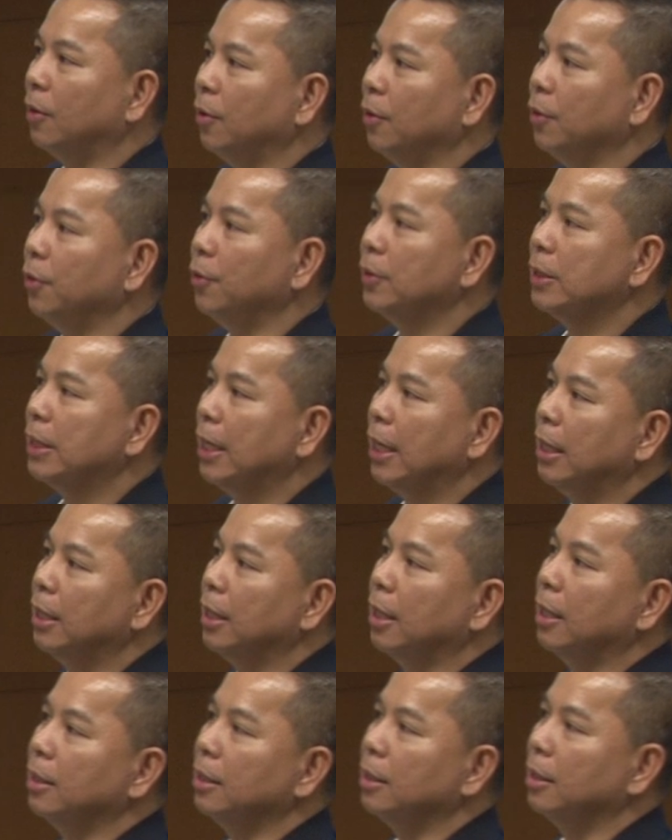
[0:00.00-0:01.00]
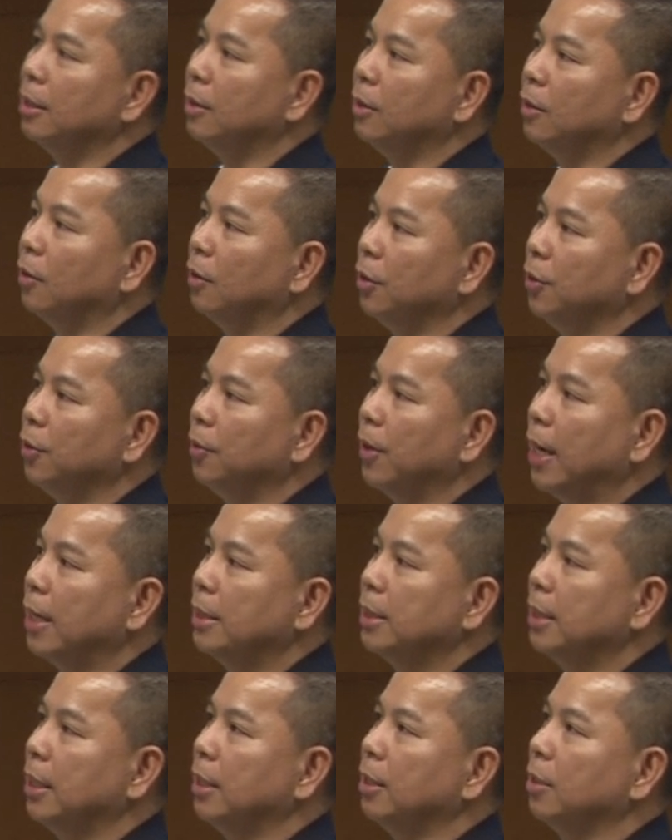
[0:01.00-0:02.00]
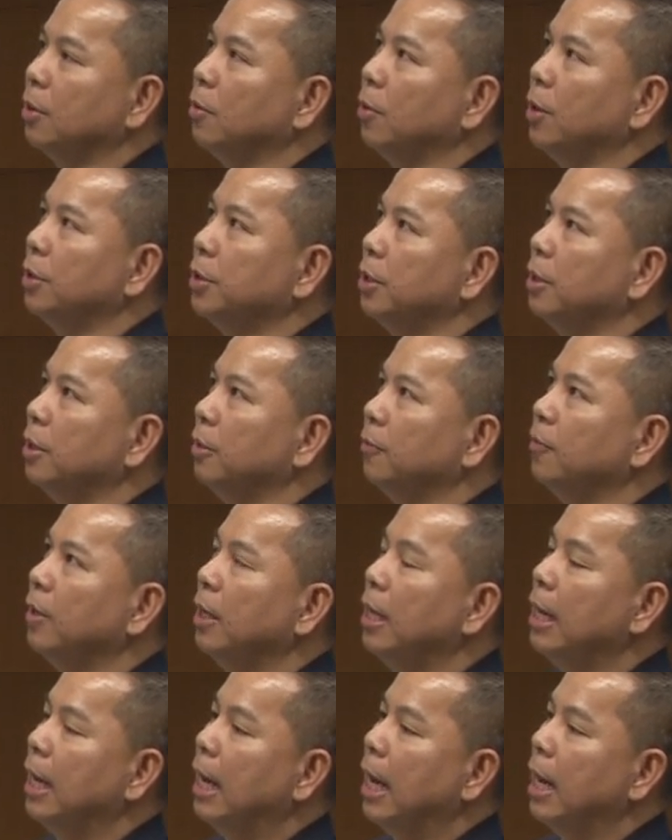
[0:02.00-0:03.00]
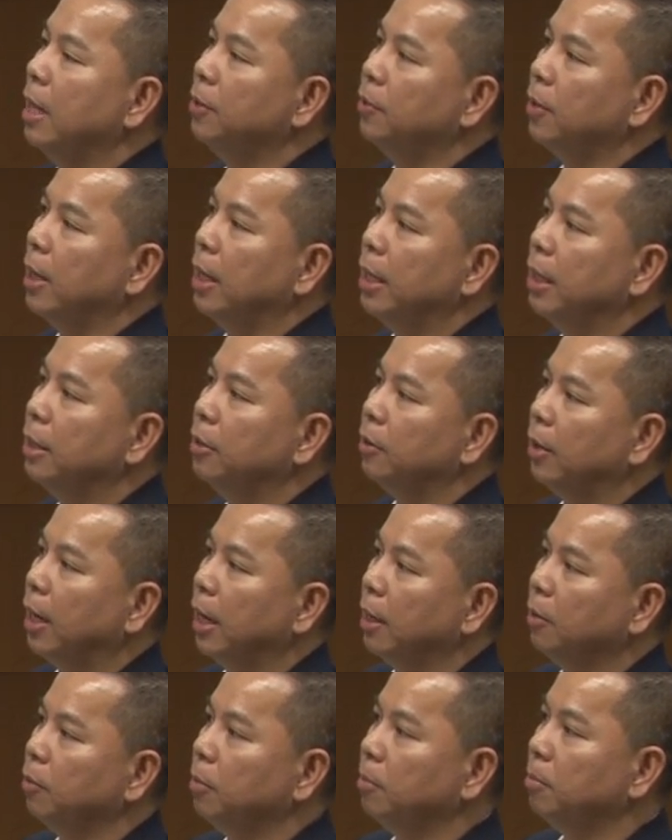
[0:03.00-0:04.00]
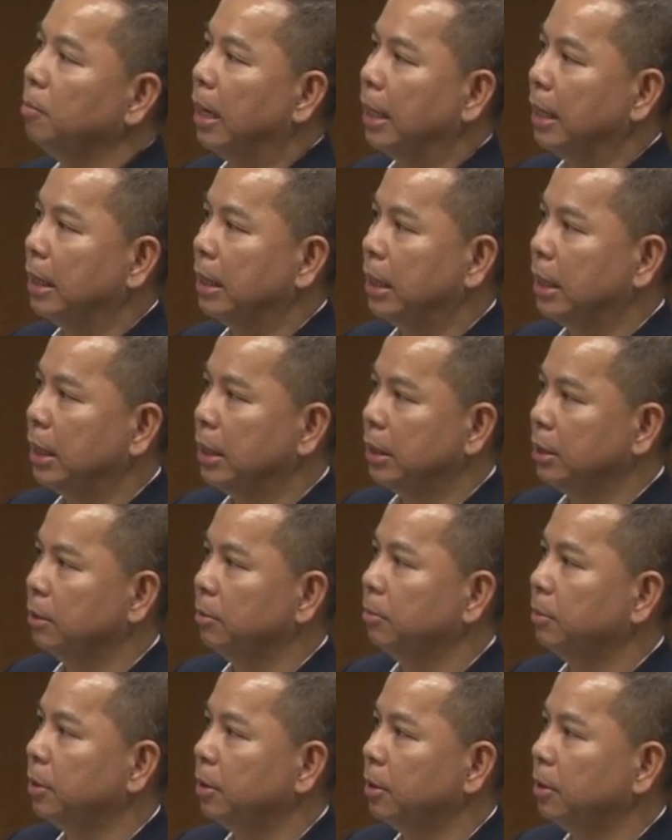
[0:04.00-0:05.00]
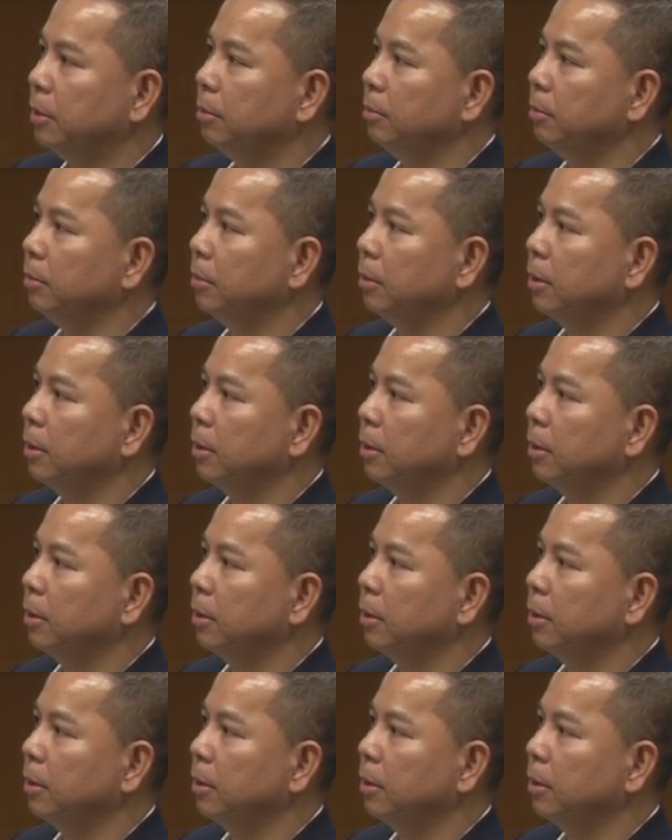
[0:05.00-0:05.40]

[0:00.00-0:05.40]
Are you saying that, are you asking the question of how do I interact with my customer?